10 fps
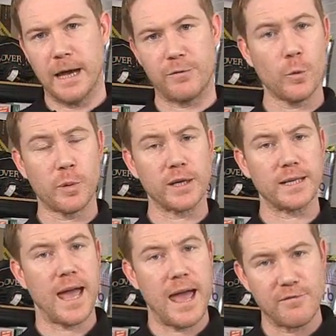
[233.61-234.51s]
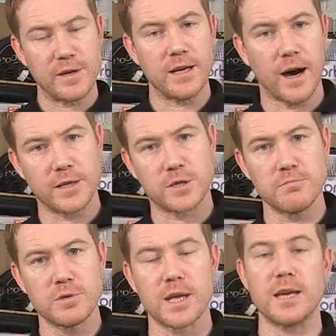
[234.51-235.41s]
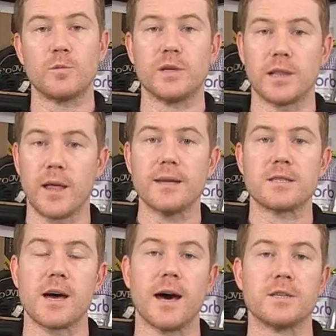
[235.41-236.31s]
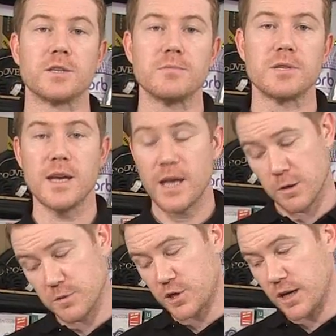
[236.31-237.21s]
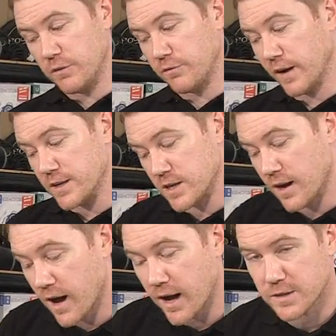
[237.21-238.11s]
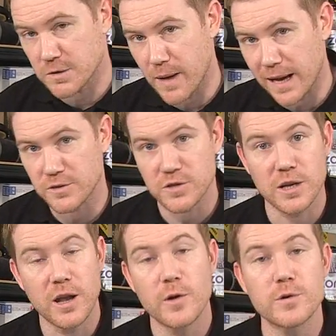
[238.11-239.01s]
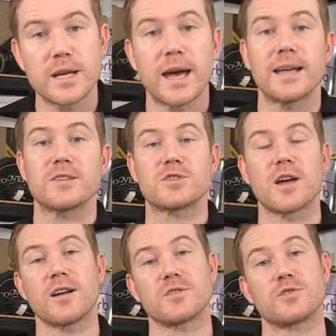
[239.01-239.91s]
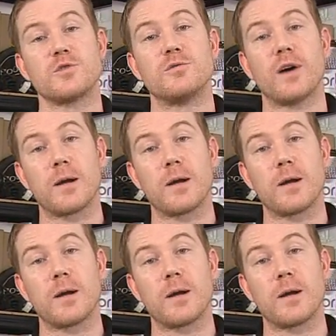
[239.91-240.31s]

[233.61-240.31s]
If you're putting heavy items in with light items, the machine finds it hard to balance the load and starts to